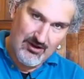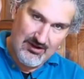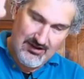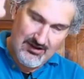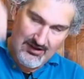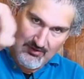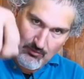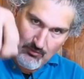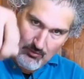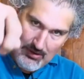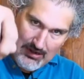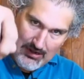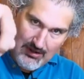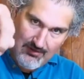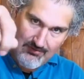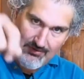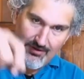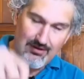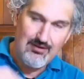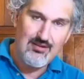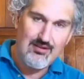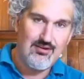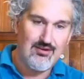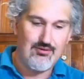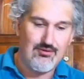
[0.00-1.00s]
going to wave
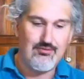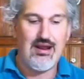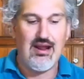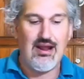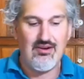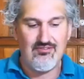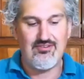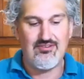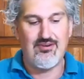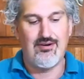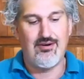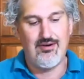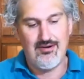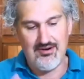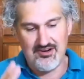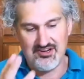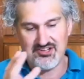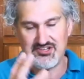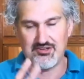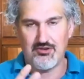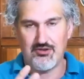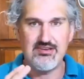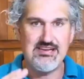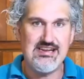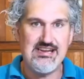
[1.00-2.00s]
her little rat for her and
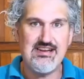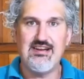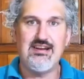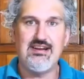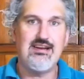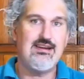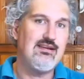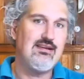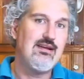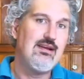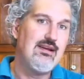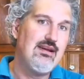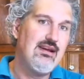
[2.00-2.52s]
she'll eat it.